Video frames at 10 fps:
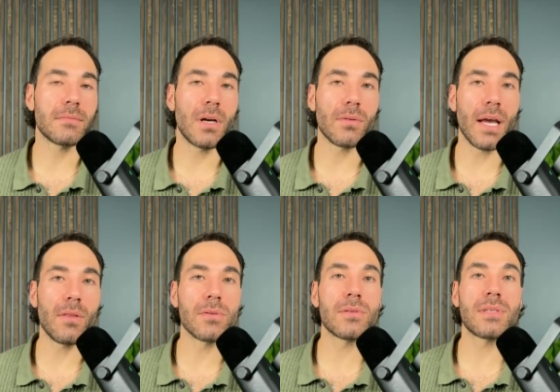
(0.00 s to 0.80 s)
Okay.
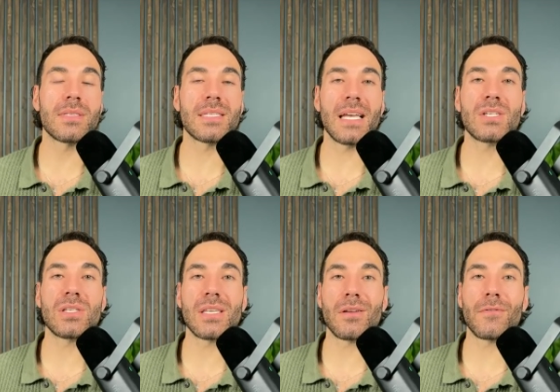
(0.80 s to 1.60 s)
Those are
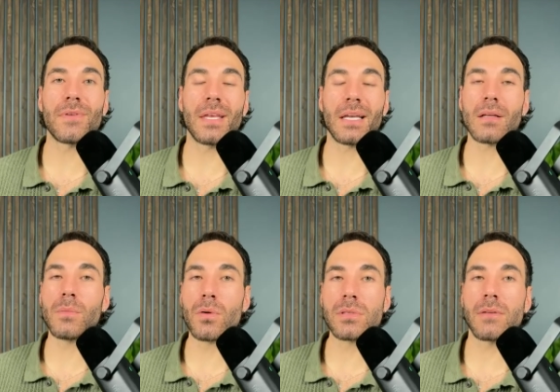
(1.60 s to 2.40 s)
sensations that you're feeling, and they're
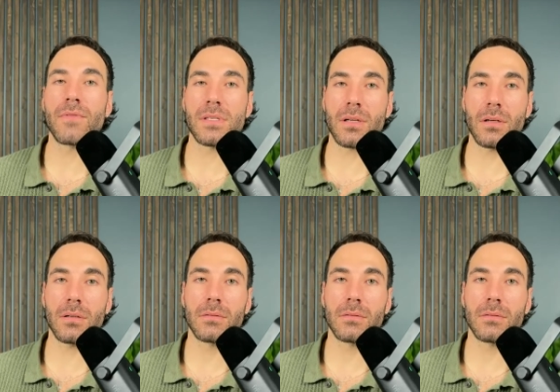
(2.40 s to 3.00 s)
mostly physical,